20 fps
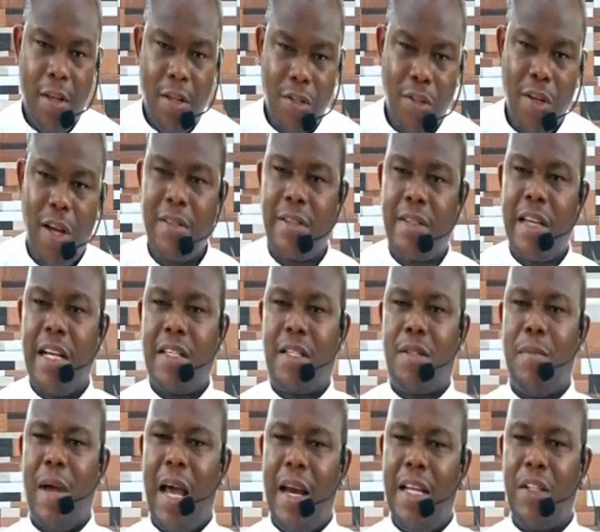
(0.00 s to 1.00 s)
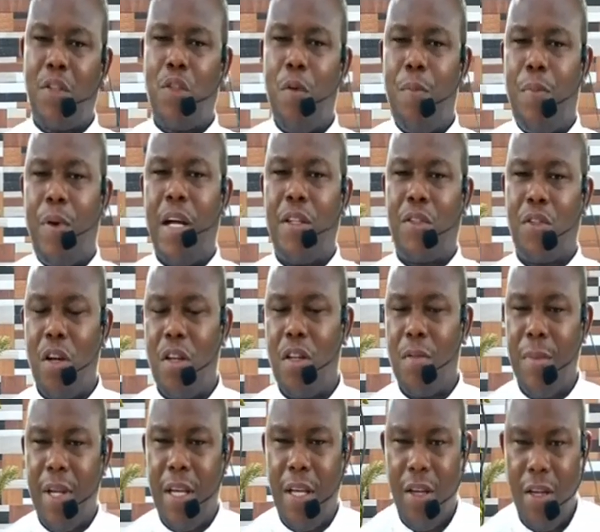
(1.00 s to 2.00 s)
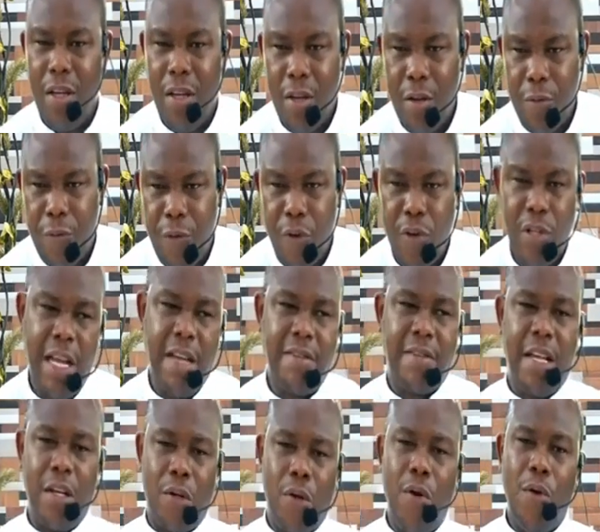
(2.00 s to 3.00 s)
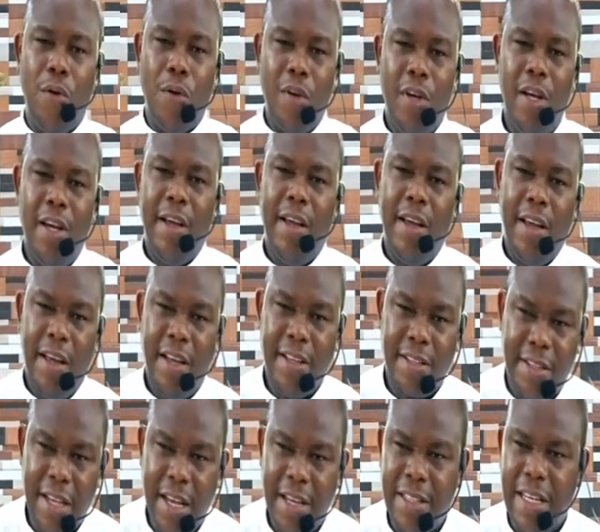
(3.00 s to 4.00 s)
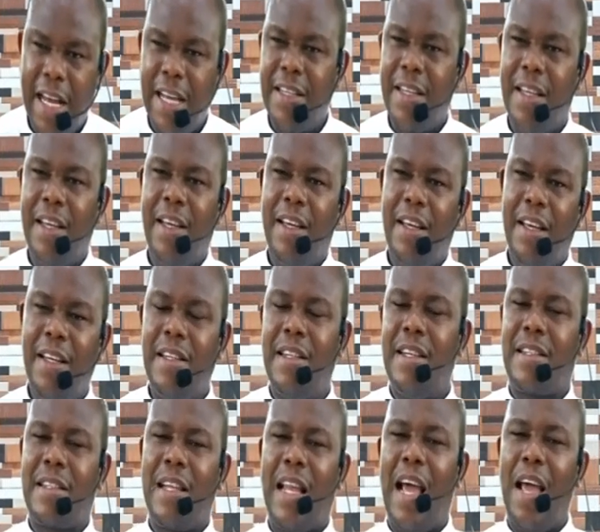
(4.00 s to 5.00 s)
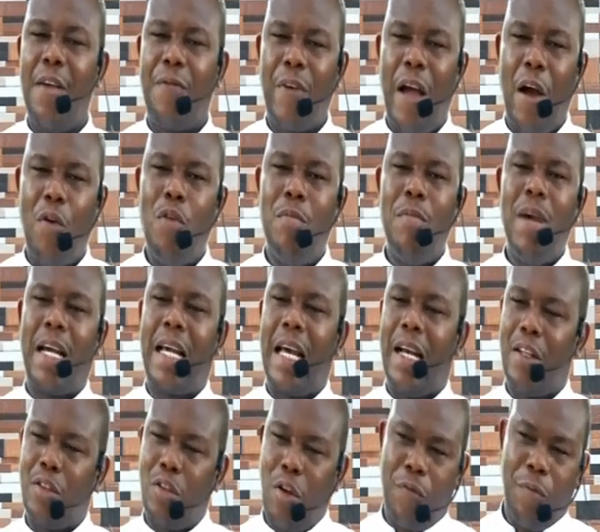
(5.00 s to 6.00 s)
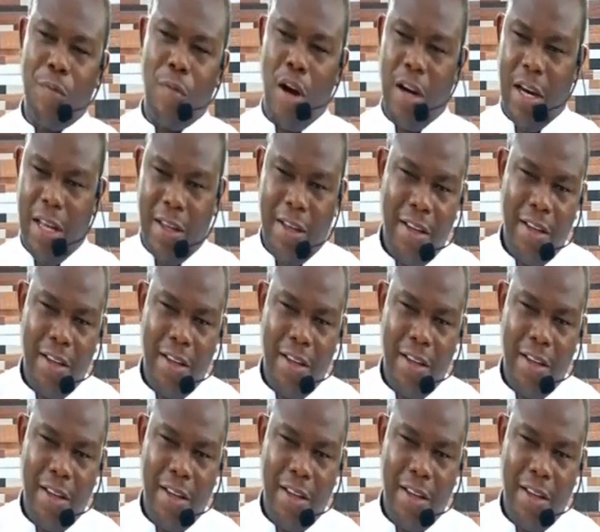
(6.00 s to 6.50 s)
Just as my little boy told me a few days ago, he said, Daddy, in this life I will make a lot of money.